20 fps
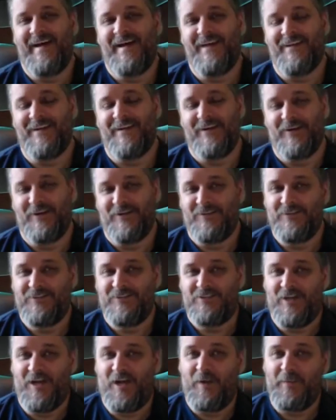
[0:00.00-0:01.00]
there,
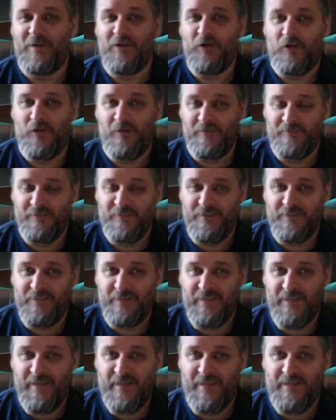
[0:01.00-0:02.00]
Jeremy Colvin,
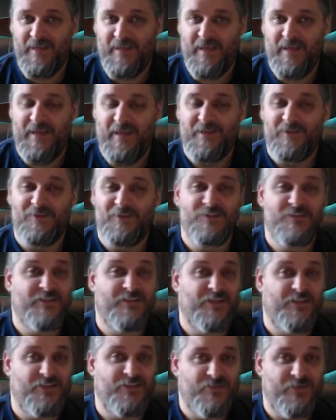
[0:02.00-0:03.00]
aka
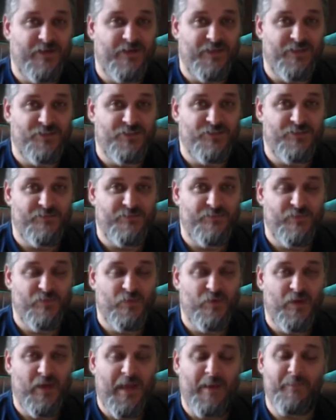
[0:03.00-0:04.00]
Lucidius Rage.
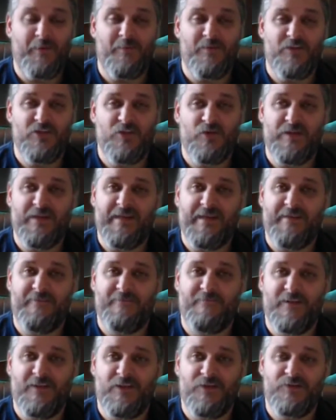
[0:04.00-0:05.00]
I'm going to be doing a
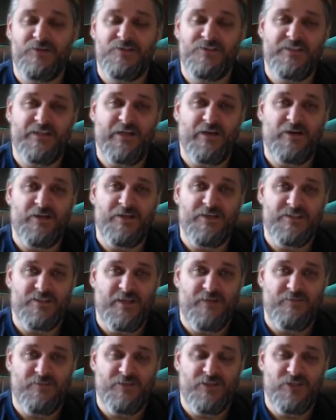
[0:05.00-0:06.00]
video series of
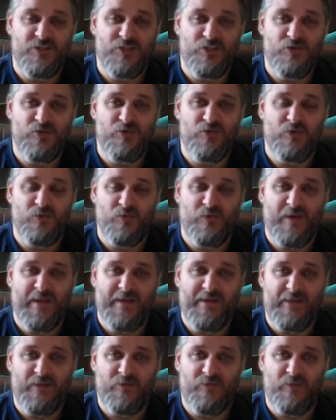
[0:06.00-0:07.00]
the new
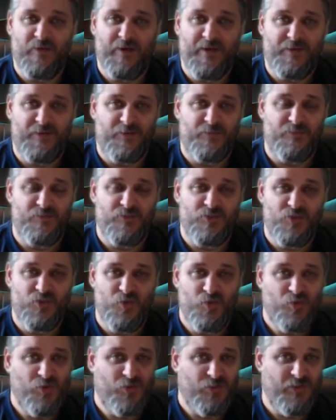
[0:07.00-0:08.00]
readyRANDOM
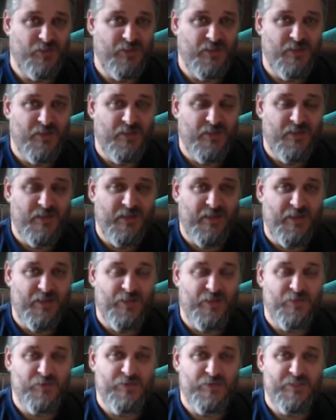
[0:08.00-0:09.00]
tool.
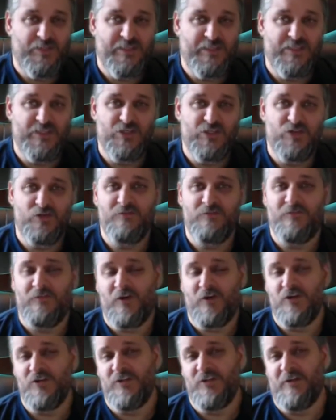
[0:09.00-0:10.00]
The new
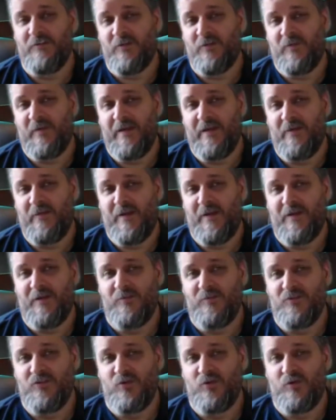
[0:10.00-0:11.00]
version of the readyRANDOM
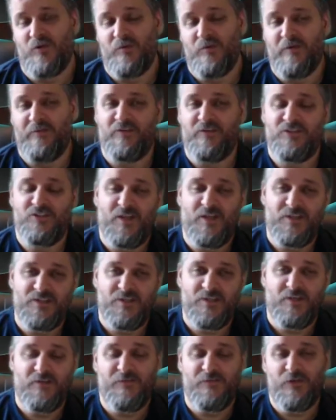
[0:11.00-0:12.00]
tool, we've adjusted a
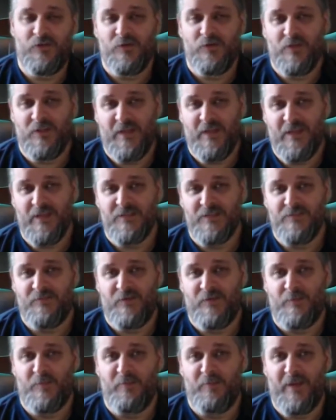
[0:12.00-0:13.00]
few things from
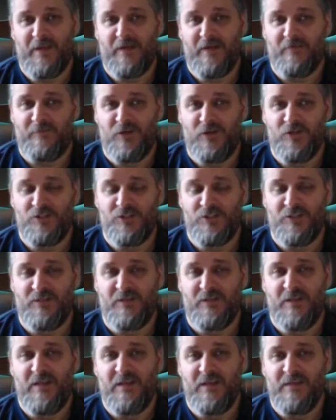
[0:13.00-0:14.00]
the beta version
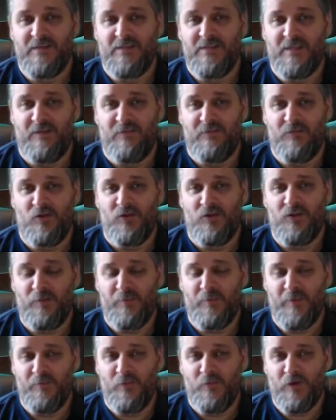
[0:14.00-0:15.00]
to give you a little bit
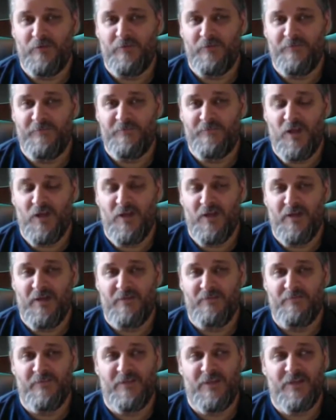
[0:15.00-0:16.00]
more
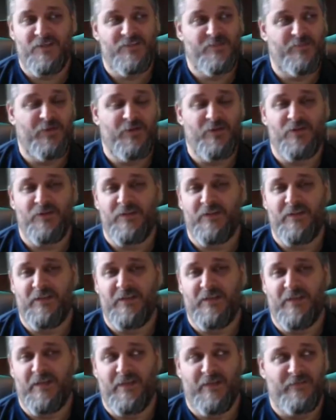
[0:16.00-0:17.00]
flexibility
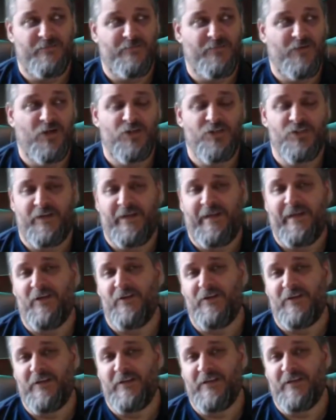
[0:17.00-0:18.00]
and
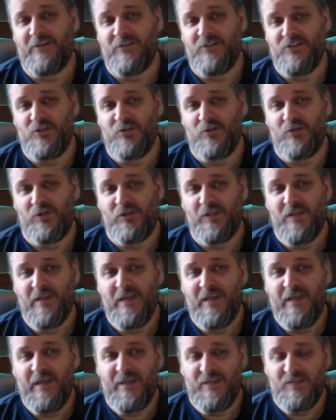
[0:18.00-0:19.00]
functionality in the tool,
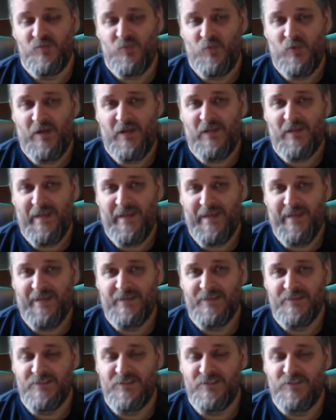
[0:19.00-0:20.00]
as well
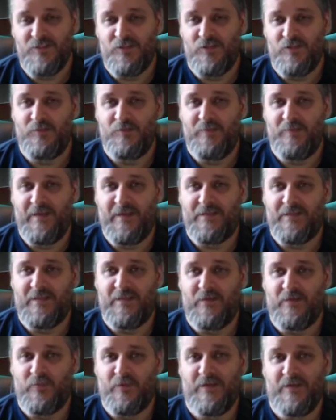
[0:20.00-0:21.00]
as to make the
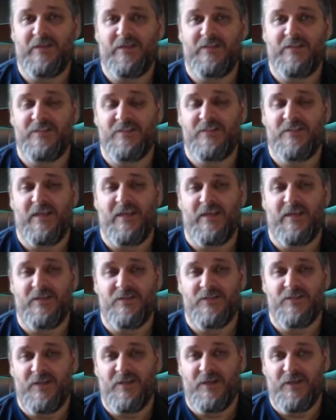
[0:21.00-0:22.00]
real estate
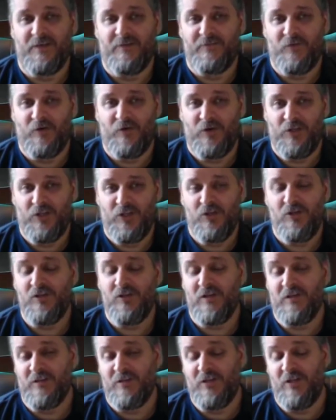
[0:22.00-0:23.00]
for
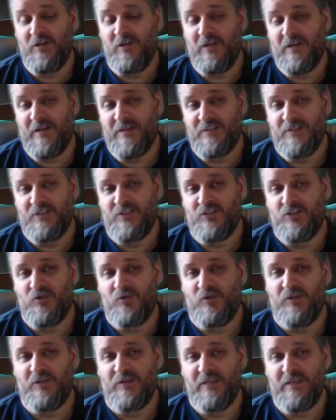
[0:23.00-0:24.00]
utilizing the
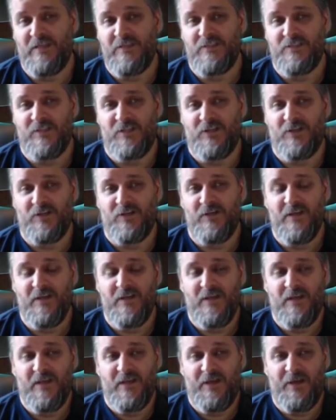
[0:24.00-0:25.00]
tool easier
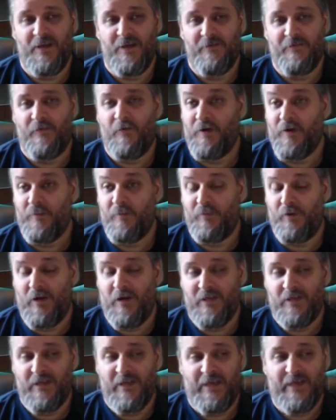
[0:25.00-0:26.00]
for your
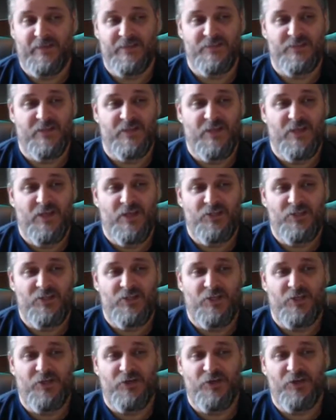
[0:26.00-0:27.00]
broadcast. So
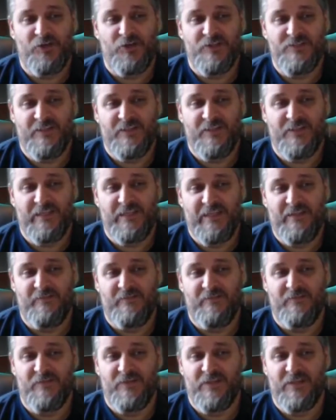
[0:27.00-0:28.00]
you notice that the
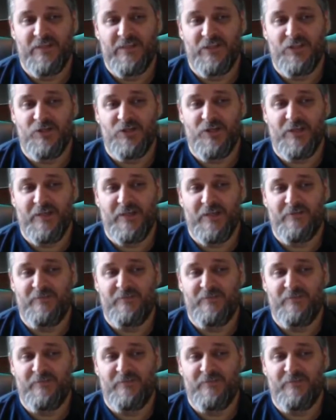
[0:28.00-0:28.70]
look and